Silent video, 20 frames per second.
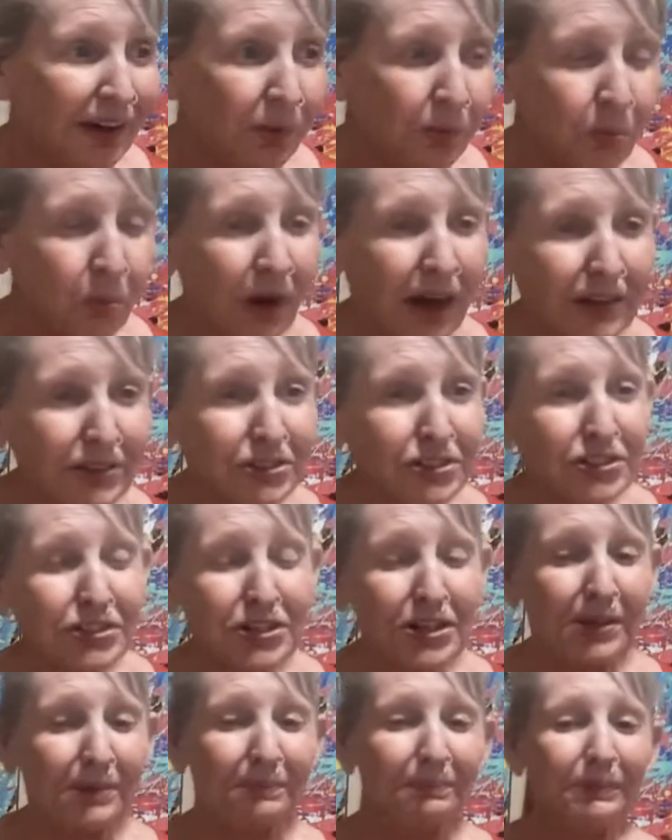Watched
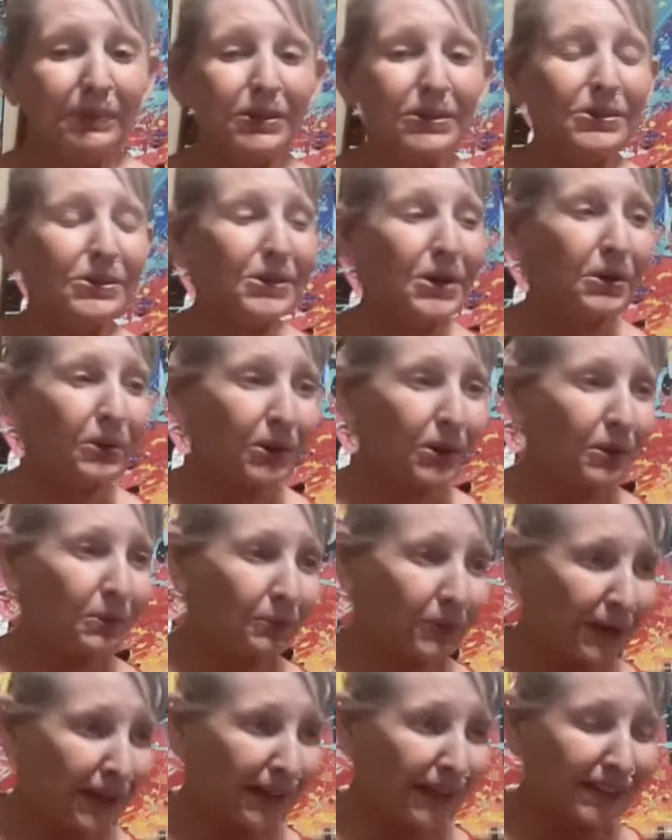him, you know,
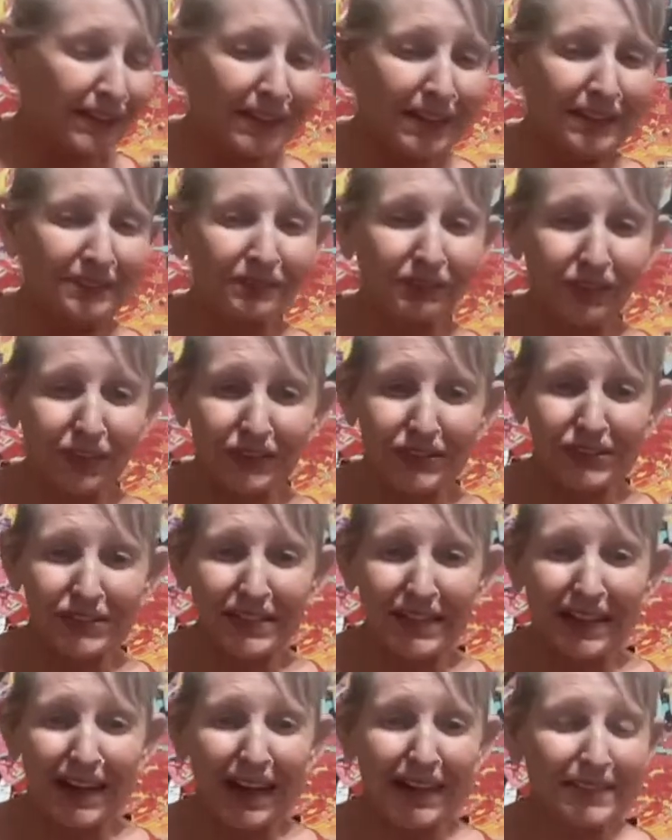go in and first
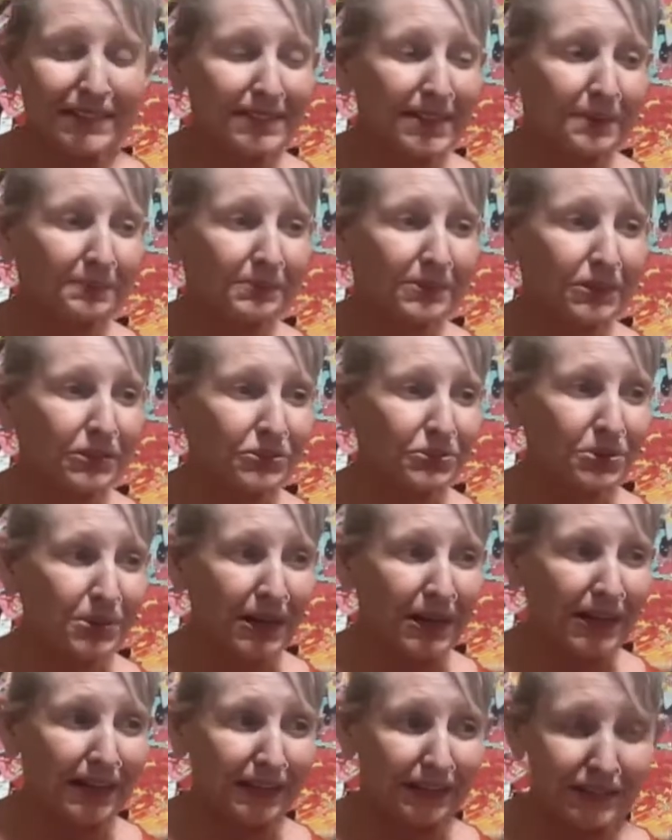he got something to
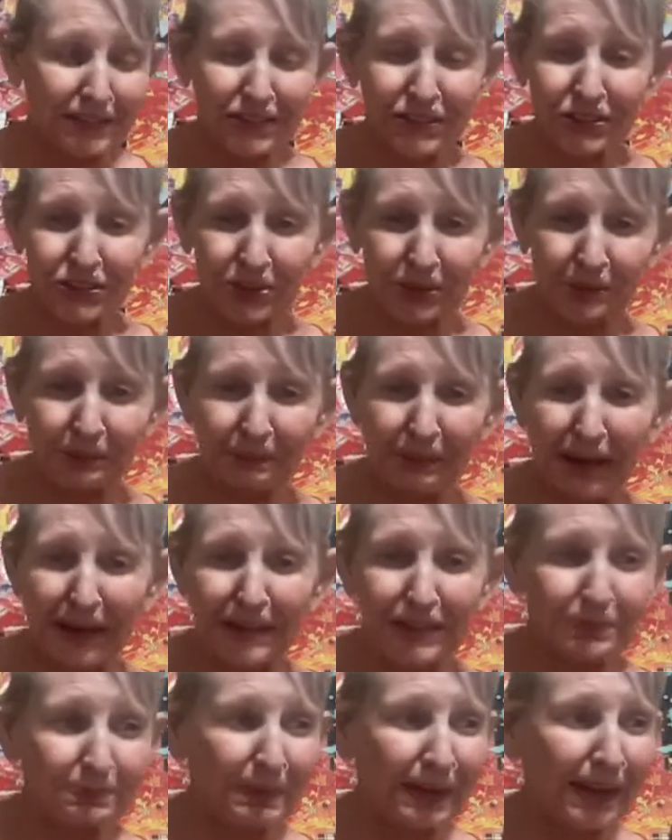drink and he stood by
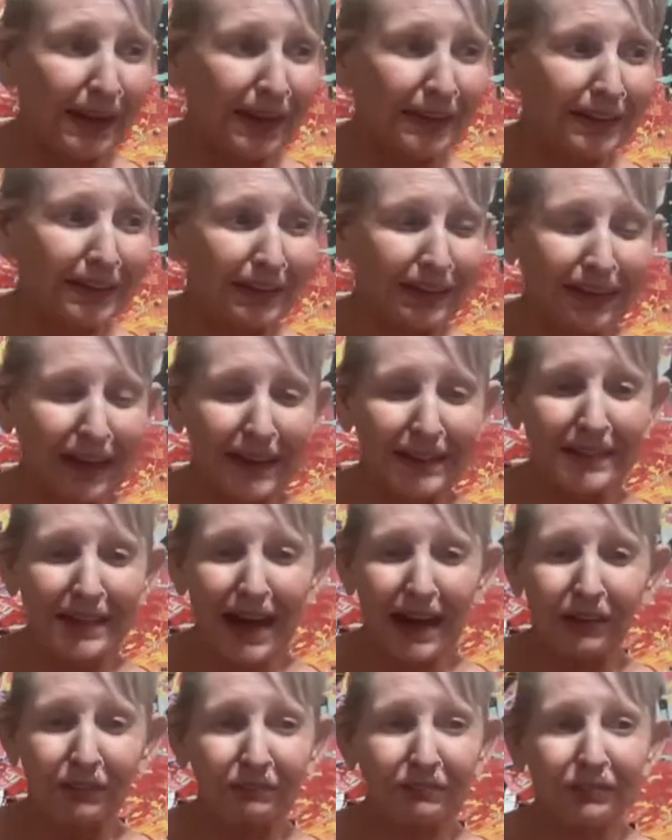his bed. He lay
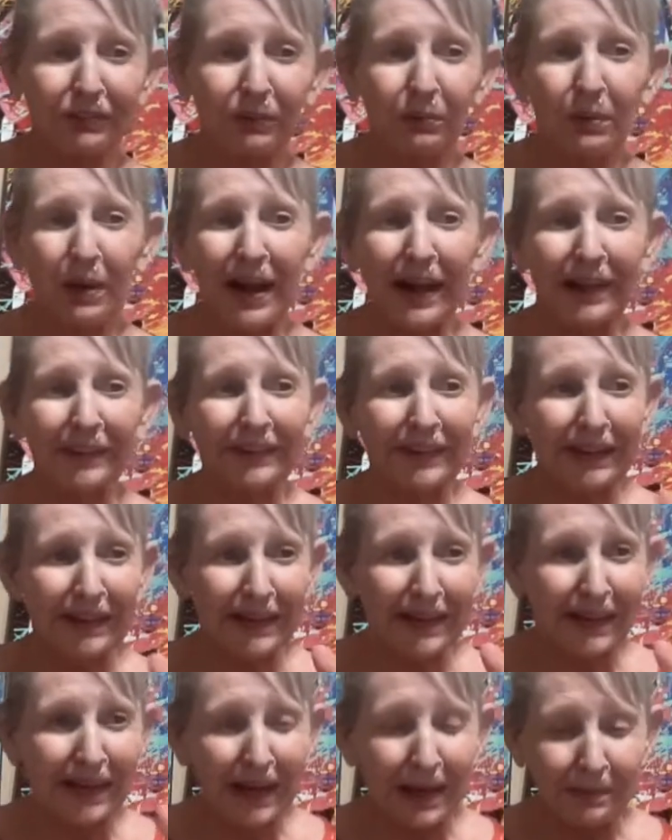down for a while, then
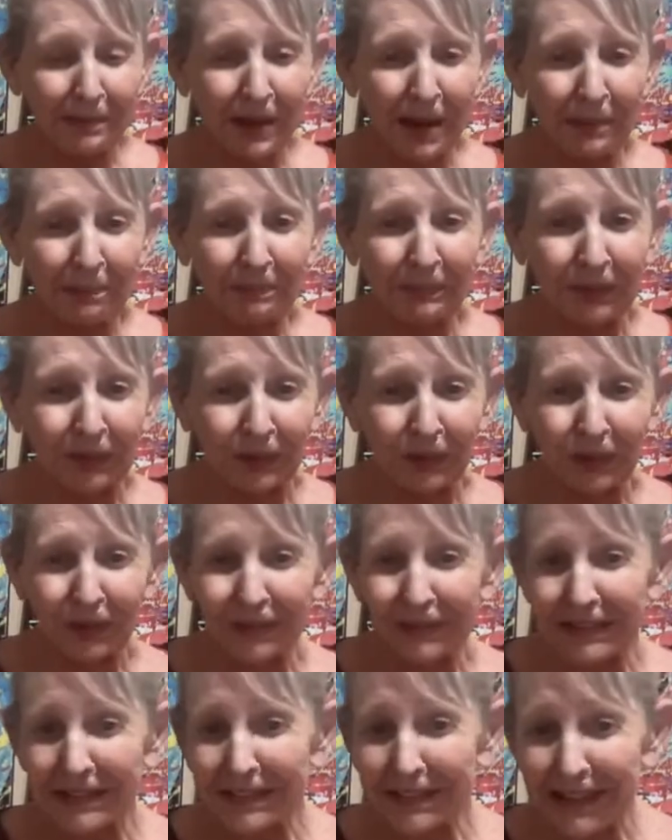he came up and
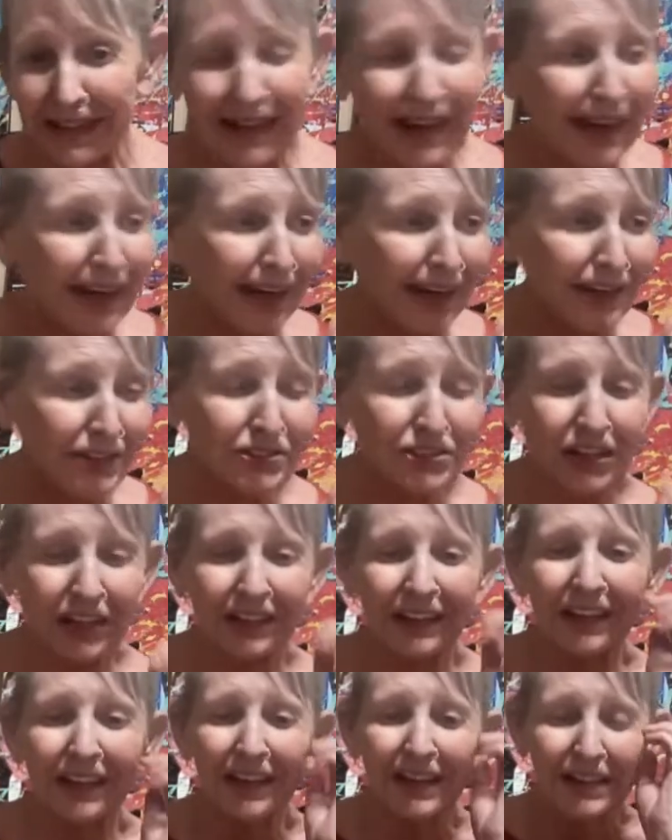looked at the edge
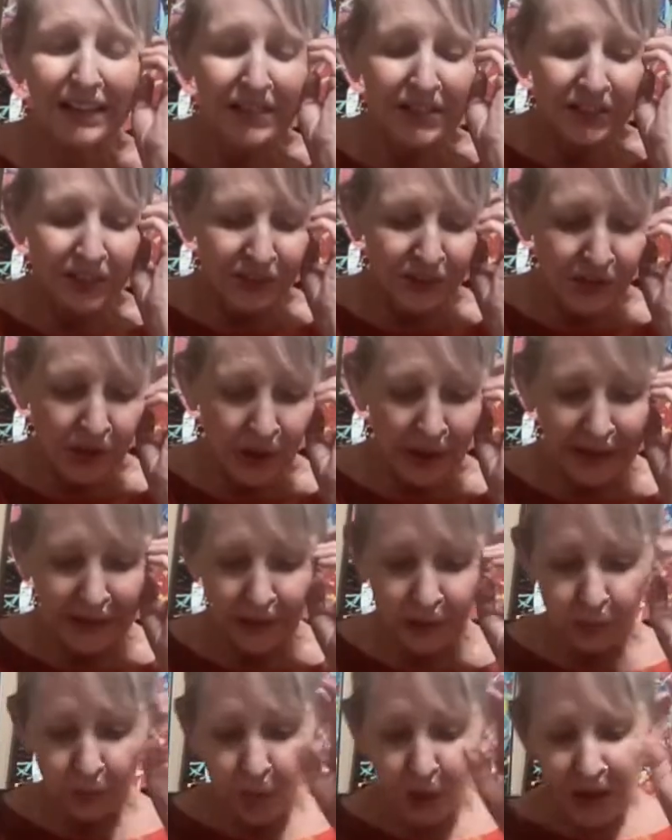and you know, I
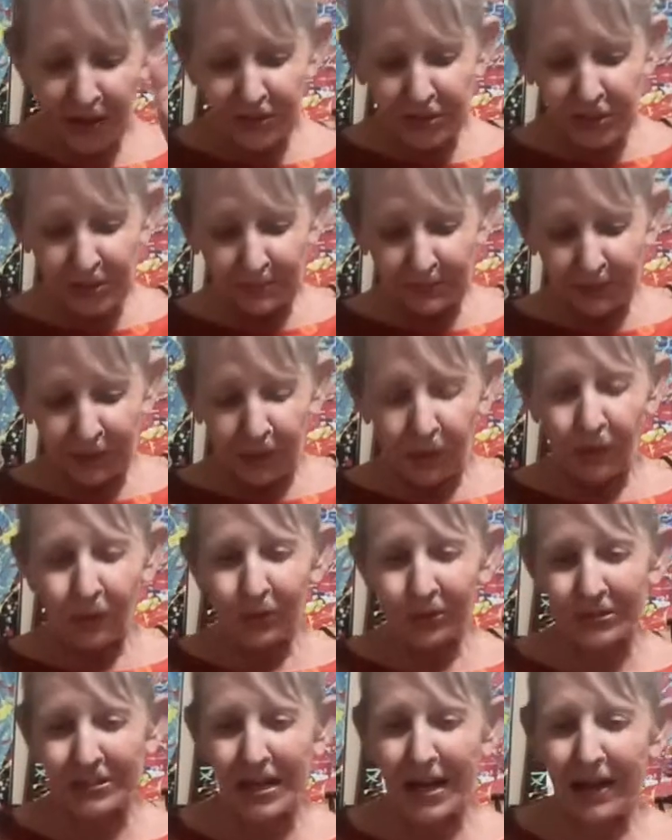could watch him the
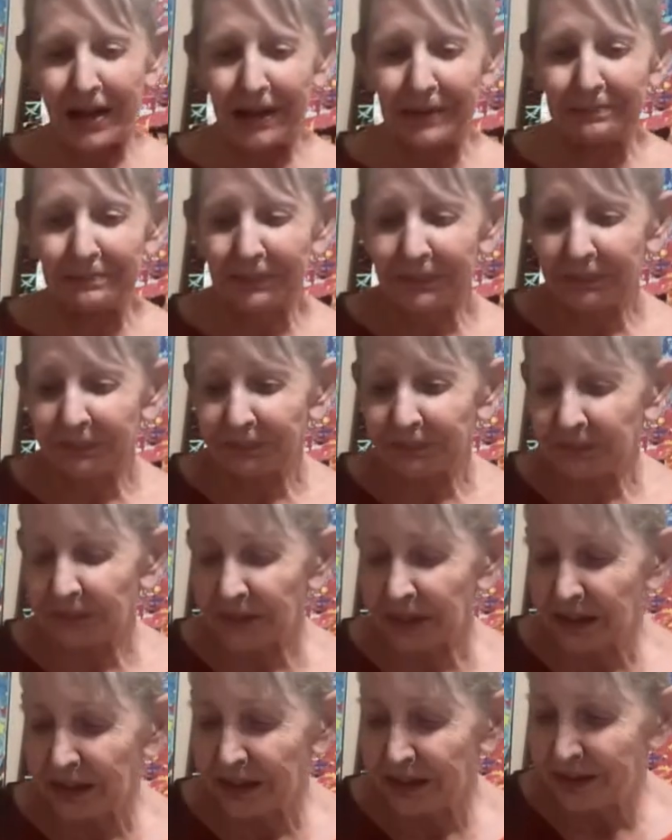whole time
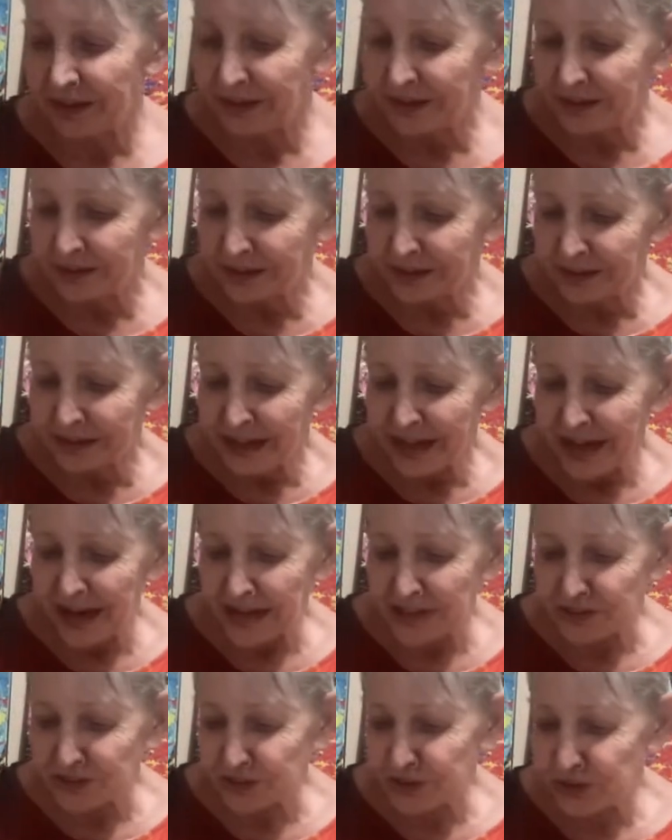
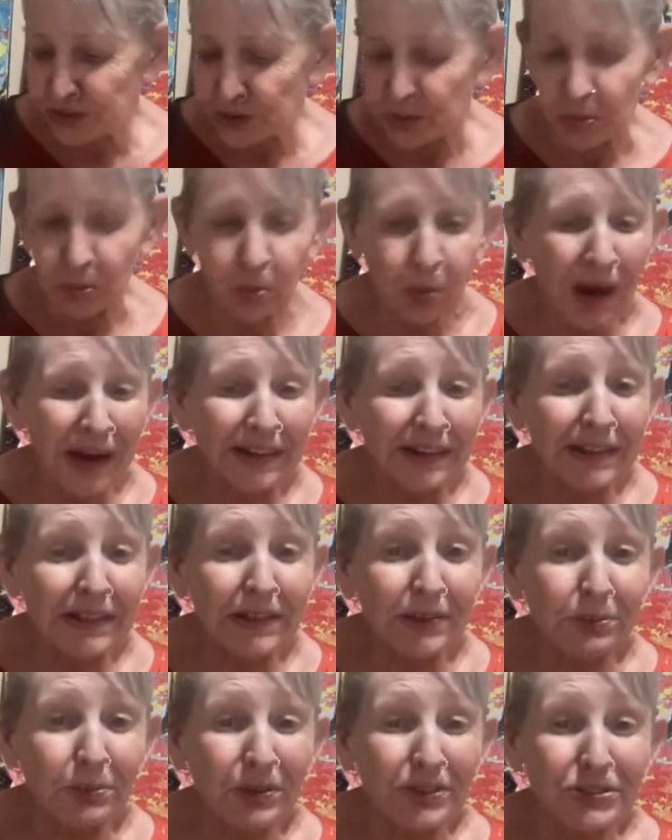as to what
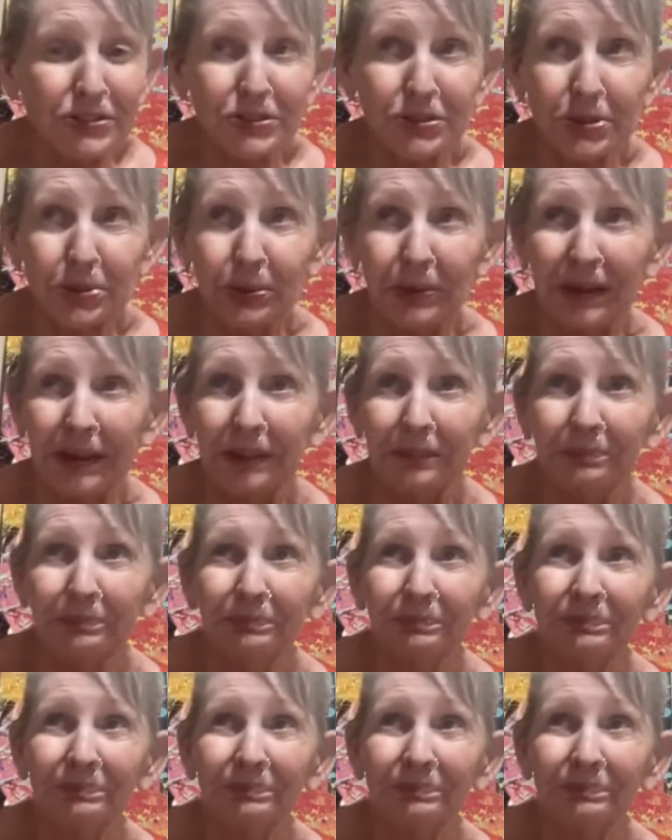he was doing.